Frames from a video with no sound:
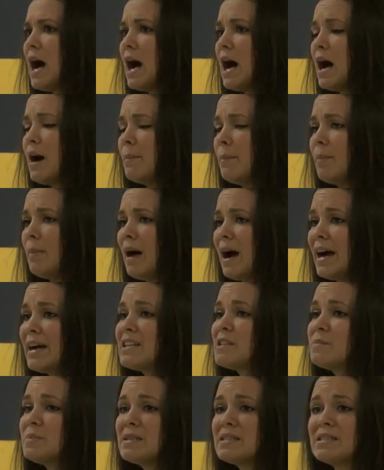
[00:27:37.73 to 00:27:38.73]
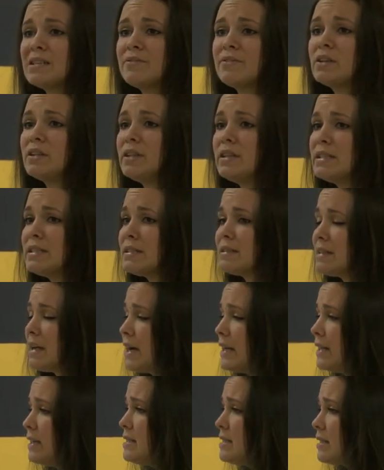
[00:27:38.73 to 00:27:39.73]
Um, I specifically
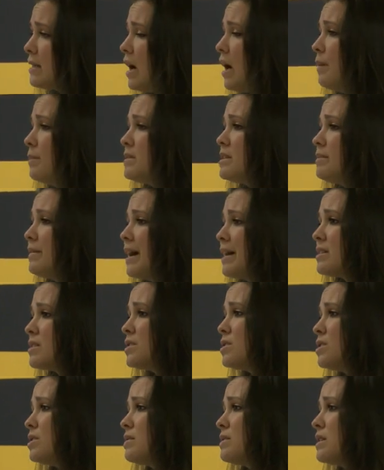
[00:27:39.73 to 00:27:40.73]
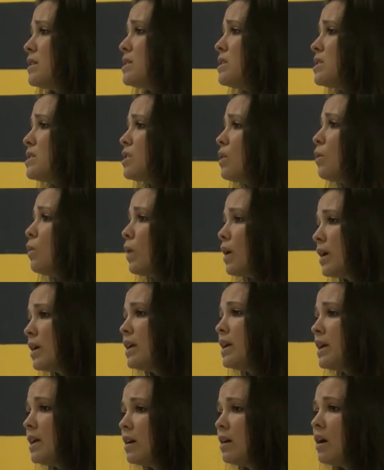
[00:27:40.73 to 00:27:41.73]
decided to come to Massachusetts to
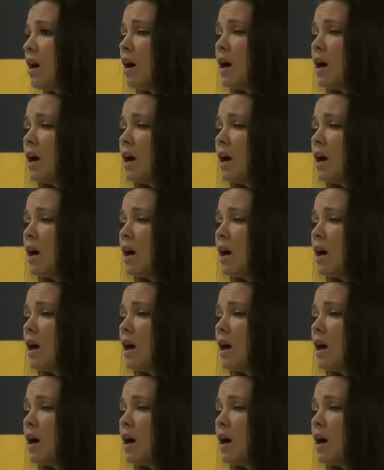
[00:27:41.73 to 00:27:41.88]
work here